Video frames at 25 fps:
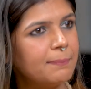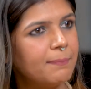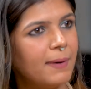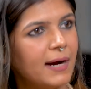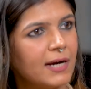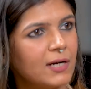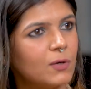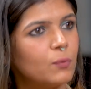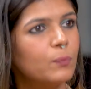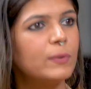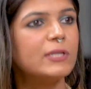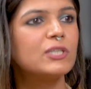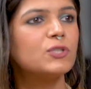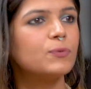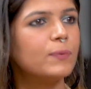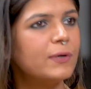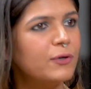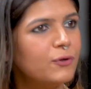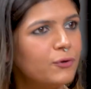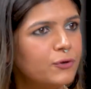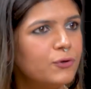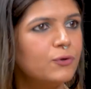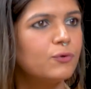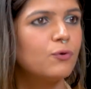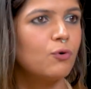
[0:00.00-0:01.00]
part, which
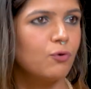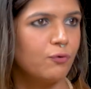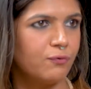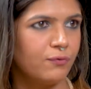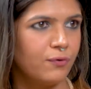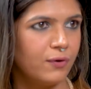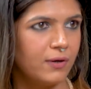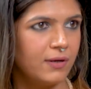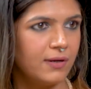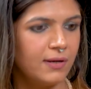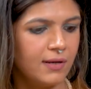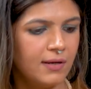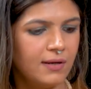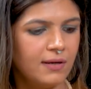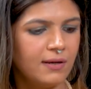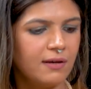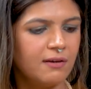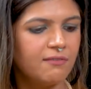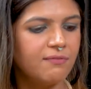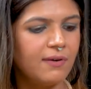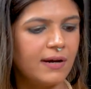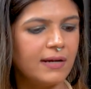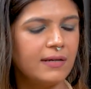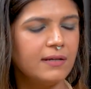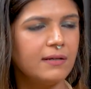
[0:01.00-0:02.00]
one do you go for?
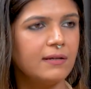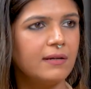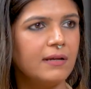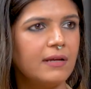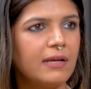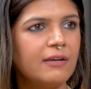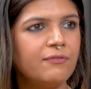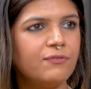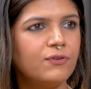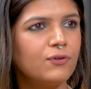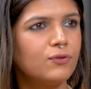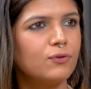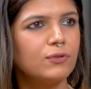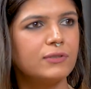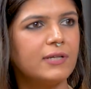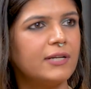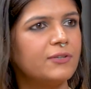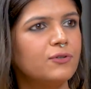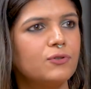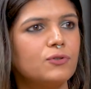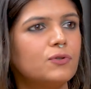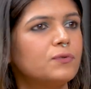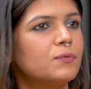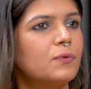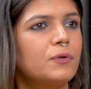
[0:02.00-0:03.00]
One, if you know that
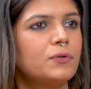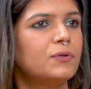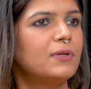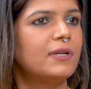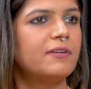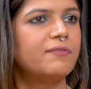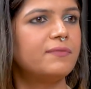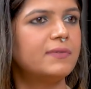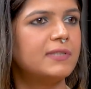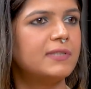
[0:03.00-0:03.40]
you don't want to live